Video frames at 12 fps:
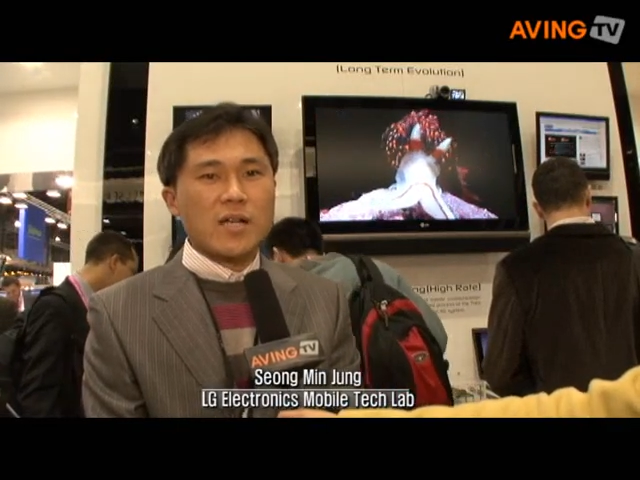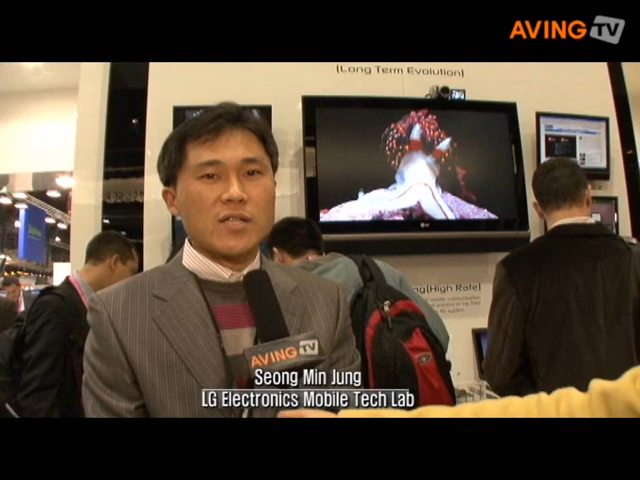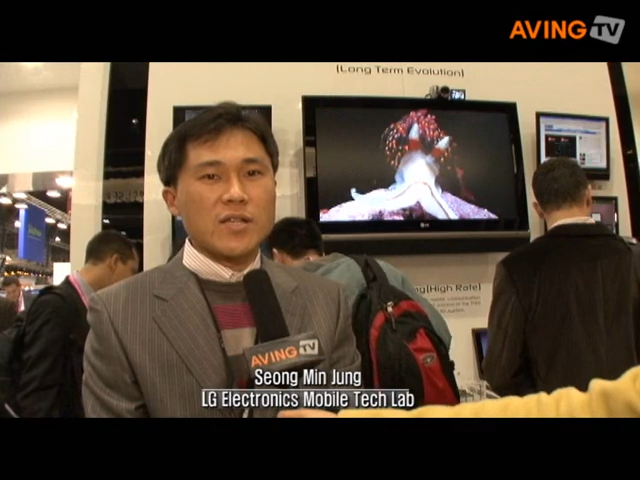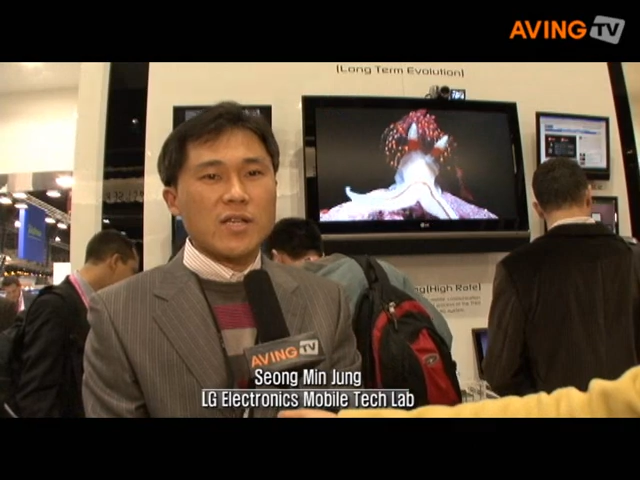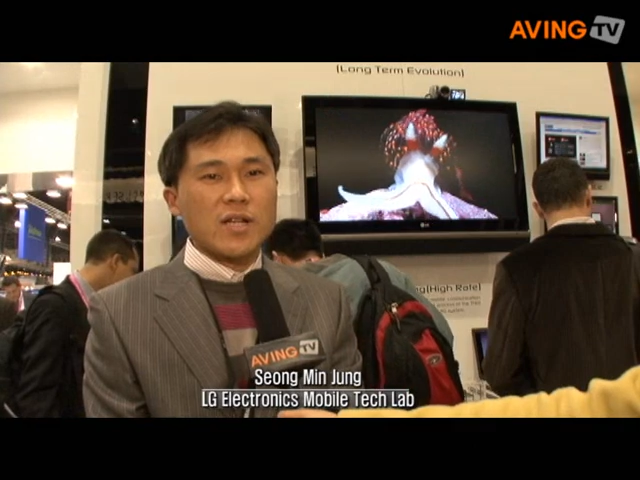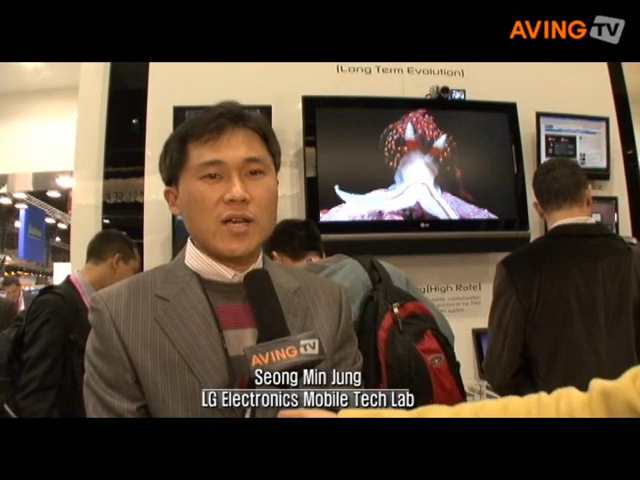
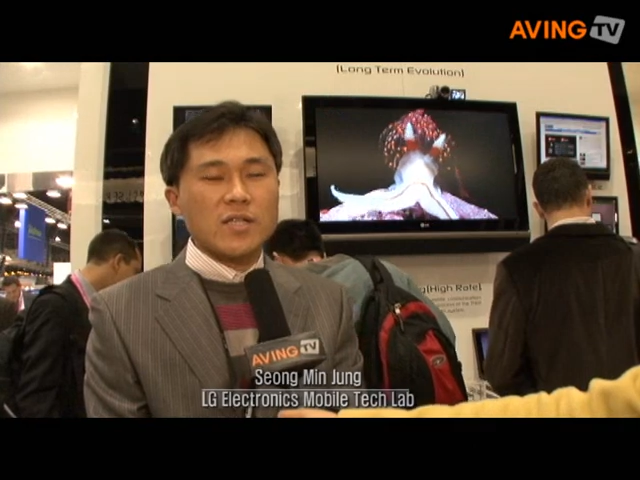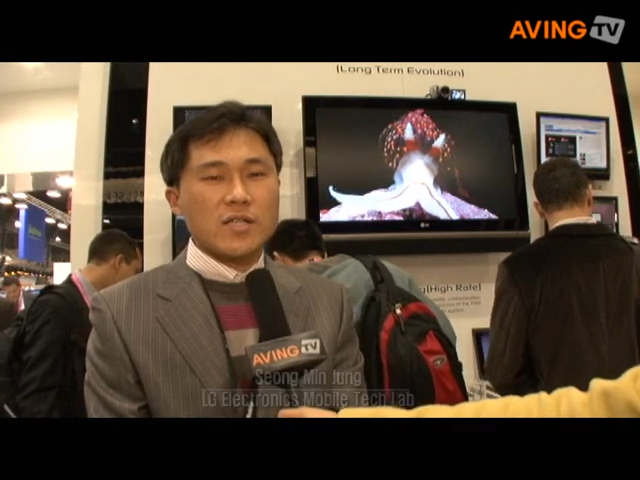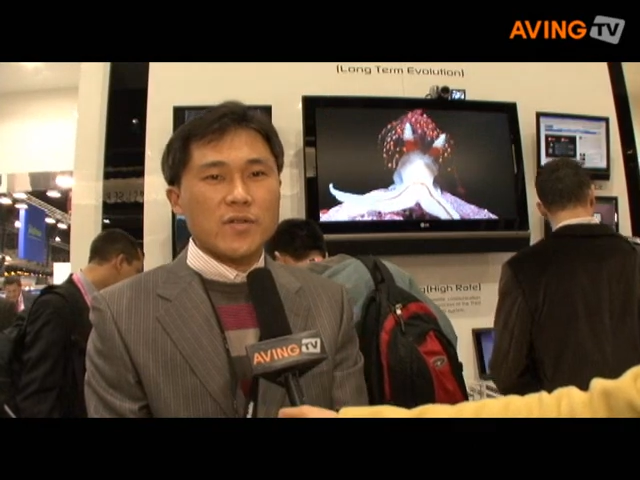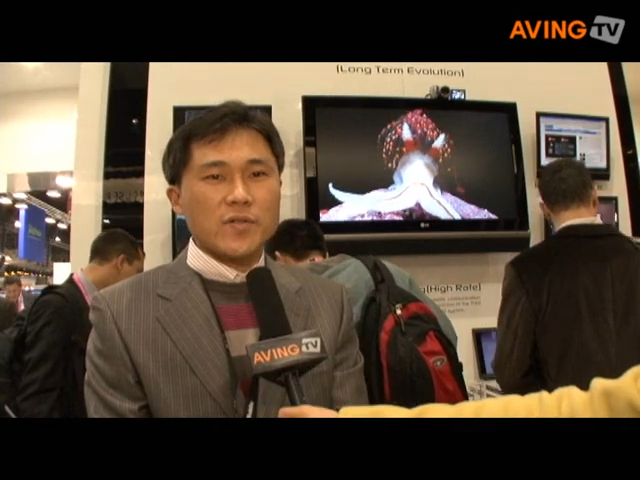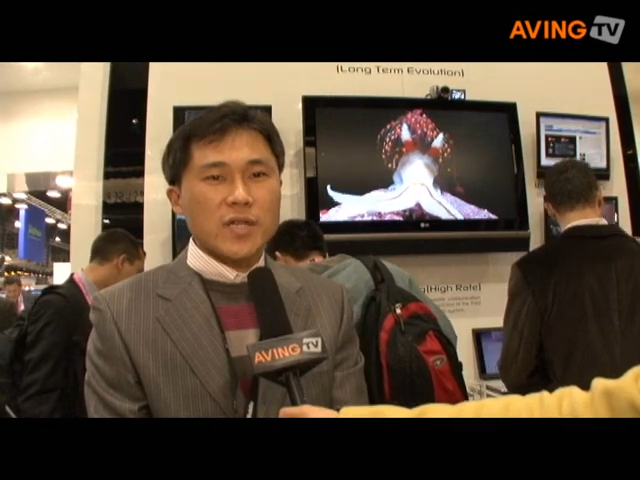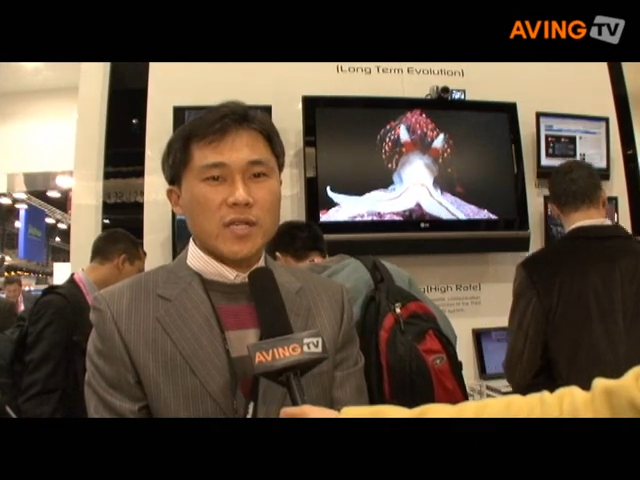LG
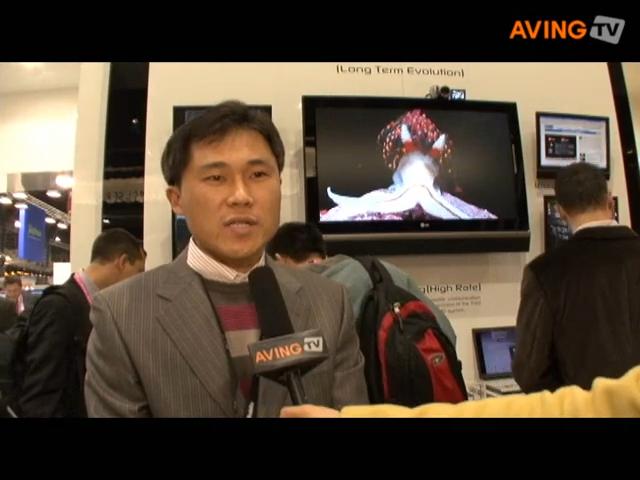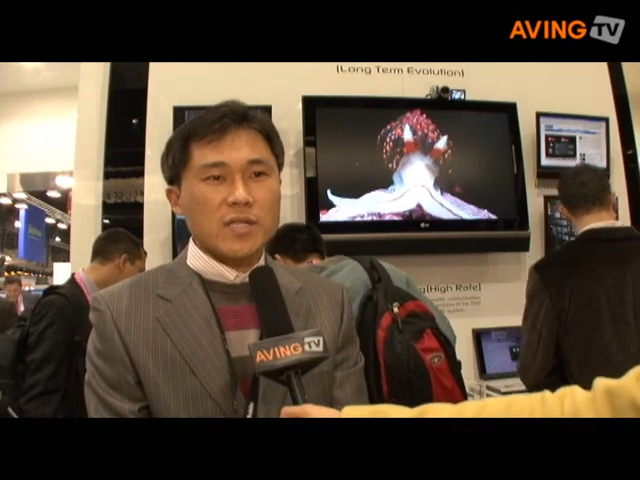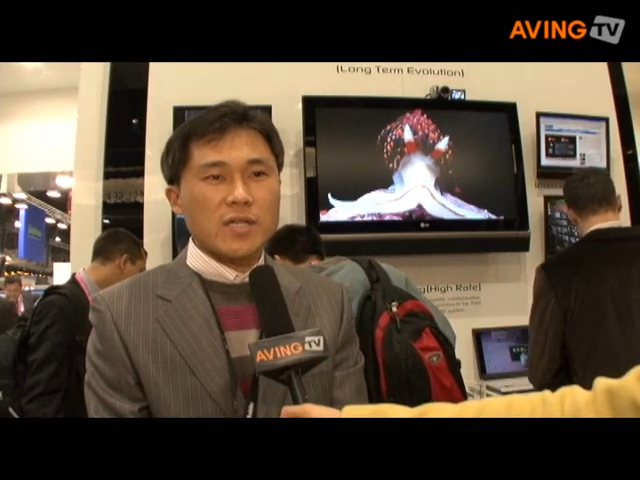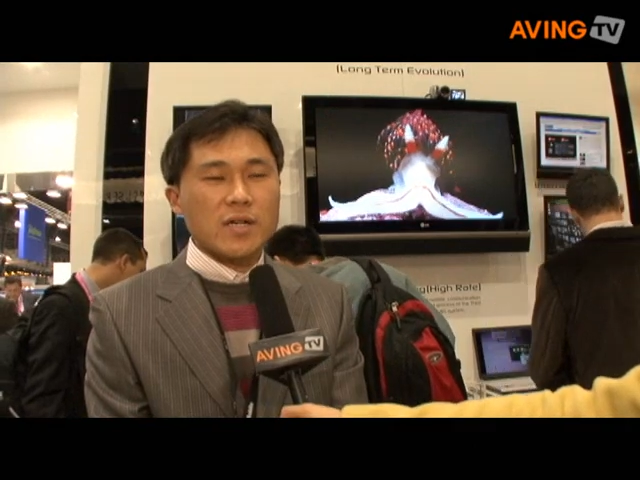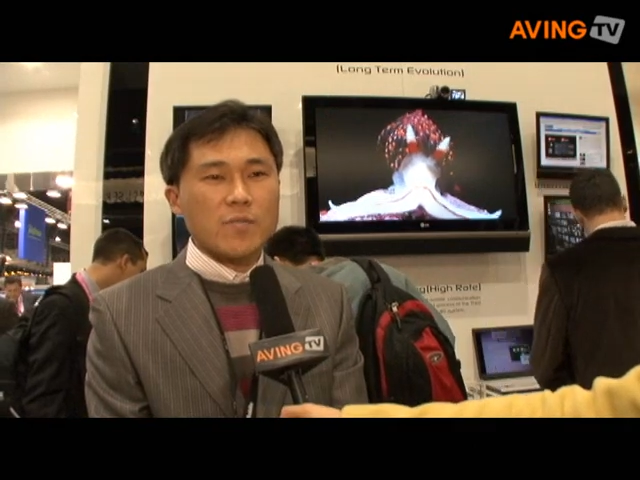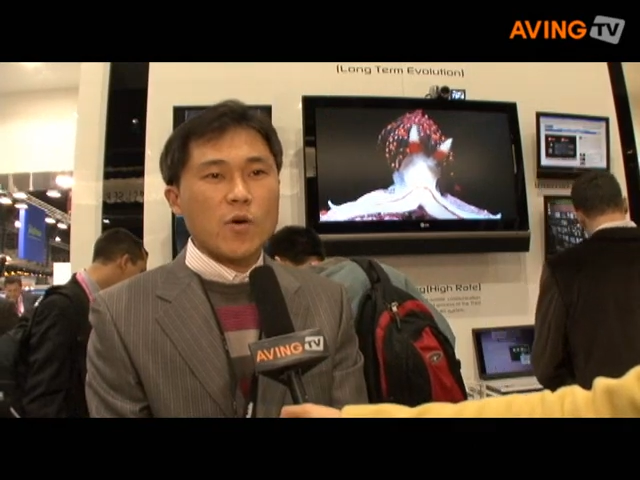
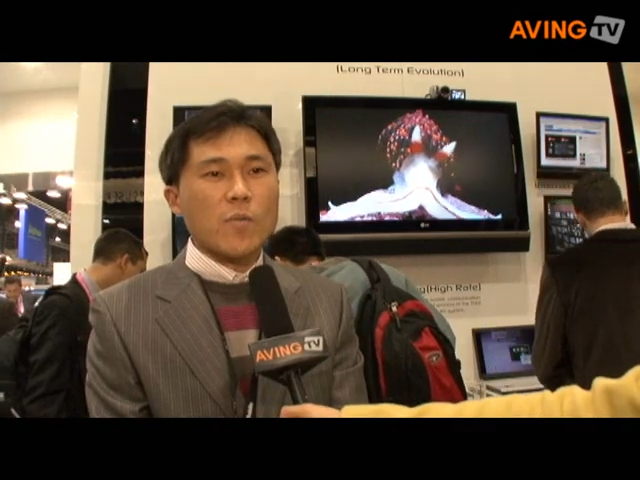Electronics uh,